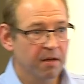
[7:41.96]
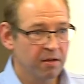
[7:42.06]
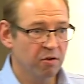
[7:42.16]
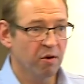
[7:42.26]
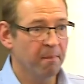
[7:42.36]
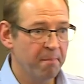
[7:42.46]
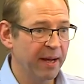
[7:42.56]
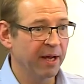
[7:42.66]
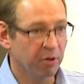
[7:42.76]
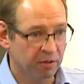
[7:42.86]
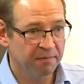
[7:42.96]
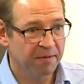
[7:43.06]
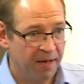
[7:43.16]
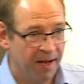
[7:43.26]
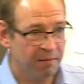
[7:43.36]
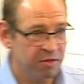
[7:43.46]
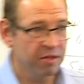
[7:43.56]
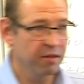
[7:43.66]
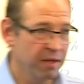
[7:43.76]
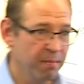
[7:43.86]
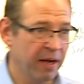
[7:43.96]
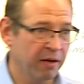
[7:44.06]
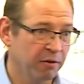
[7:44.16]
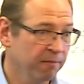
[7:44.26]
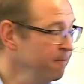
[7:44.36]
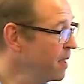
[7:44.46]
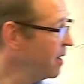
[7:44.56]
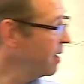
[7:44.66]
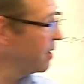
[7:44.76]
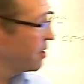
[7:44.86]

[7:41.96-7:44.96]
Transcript: You are bang on, absolutely bang on. Yeah.